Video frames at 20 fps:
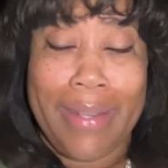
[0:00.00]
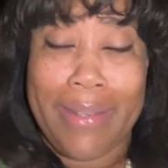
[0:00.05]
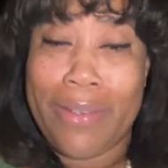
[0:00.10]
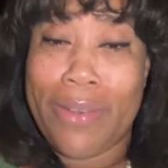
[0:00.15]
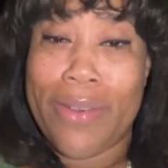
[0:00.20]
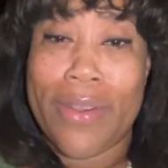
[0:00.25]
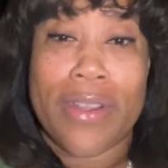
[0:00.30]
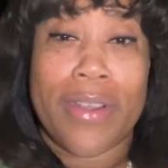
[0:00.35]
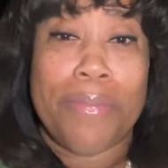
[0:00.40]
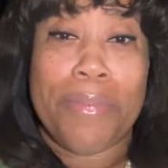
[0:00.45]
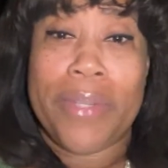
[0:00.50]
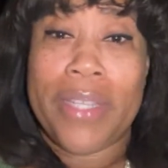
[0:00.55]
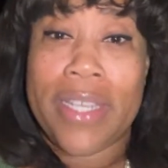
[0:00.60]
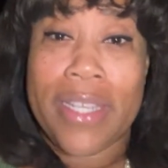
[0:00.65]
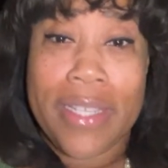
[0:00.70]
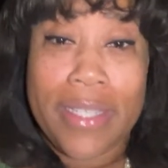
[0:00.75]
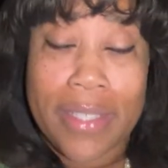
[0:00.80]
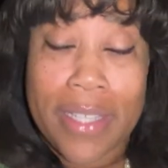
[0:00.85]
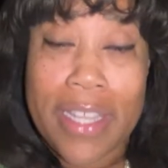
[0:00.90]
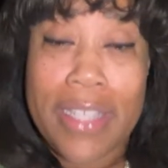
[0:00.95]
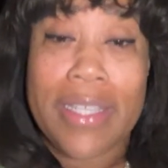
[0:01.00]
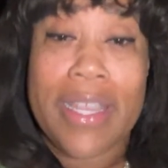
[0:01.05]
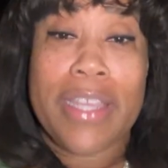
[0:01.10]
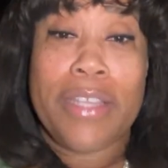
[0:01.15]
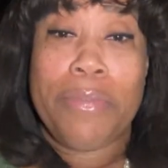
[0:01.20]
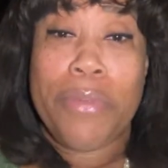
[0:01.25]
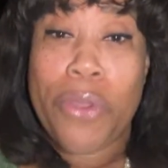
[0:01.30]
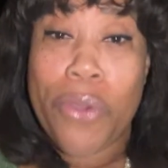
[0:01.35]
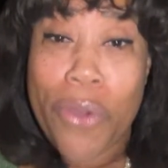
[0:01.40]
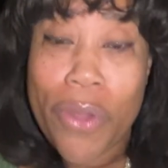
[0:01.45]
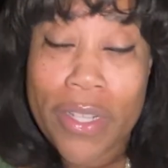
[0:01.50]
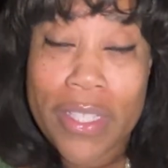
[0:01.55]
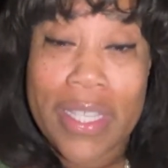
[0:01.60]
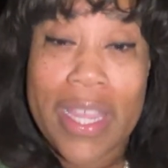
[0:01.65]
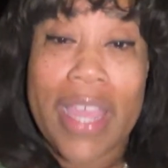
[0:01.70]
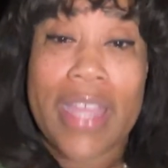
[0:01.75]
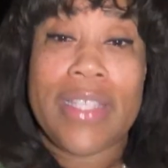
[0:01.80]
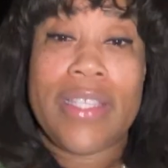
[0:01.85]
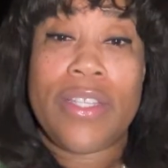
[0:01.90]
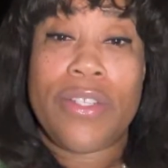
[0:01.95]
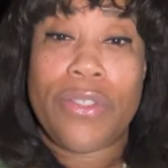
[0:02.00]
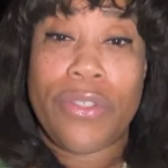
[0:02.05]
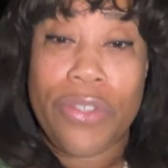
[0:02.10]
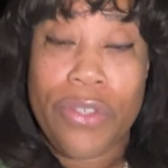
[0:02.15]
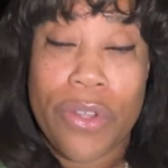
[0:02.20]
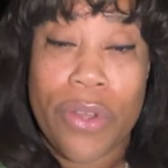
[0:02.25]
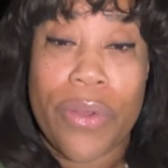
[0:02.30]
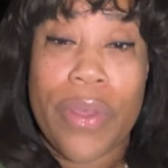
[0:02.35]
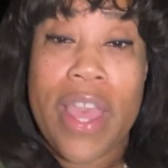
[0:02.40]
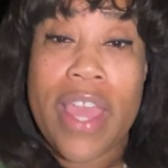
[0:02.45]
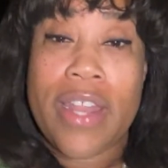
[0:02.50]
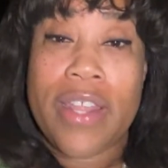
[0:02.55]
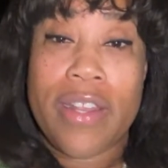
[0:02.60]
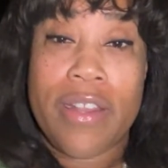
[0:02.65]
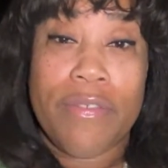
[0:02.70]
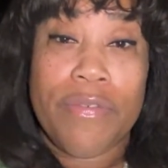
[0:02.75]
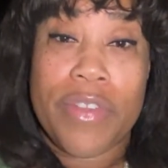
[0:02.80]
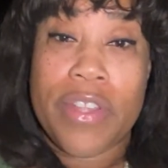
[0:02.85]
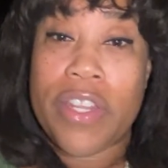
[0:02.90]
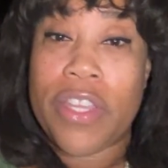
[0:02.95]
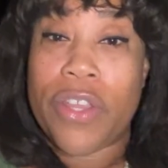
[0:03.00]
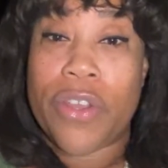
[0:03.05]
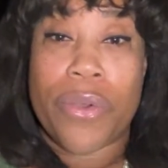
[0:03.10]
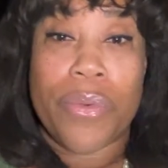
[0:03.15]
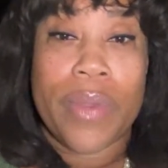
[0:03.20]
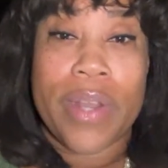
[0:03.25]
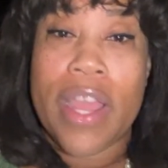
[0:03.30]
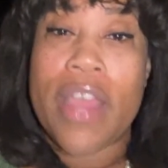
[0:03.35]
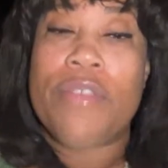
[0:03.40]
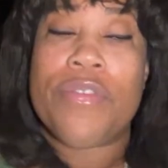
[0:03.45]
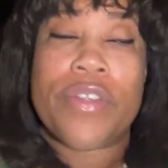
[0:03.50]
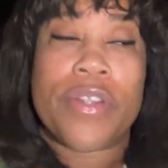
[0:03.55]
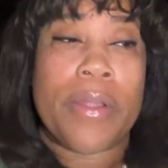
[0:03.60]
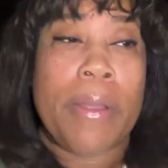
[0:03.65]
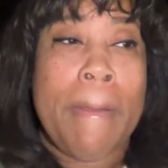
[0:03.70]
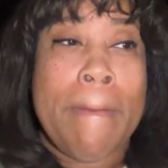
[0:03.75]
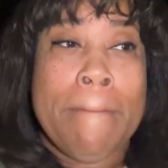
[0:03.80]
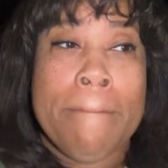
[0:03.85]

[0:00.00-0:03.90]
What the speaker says: Girl, please, it take me all day to, edit a video, whatever.